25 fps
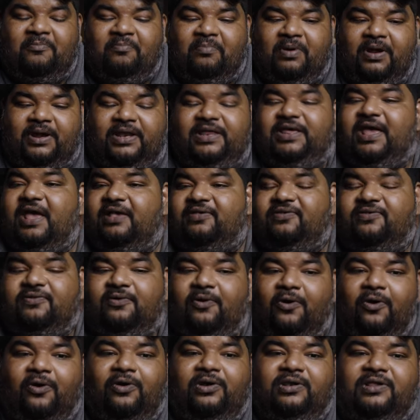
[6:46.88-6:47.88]
But yes,
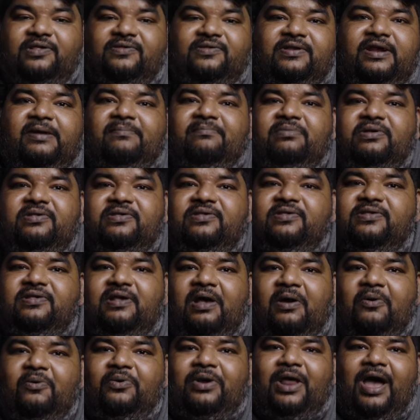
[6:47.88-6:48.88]
all these numbers
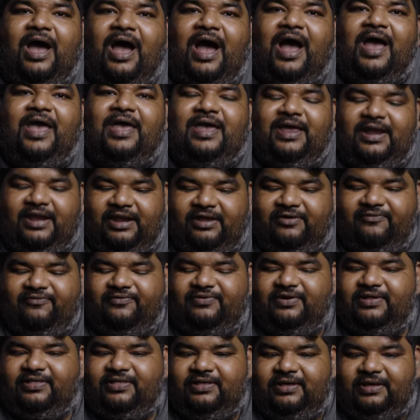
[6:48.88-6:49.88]
sound high and
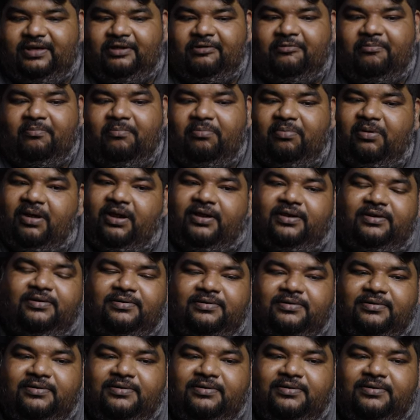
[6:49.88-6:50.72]
everything, but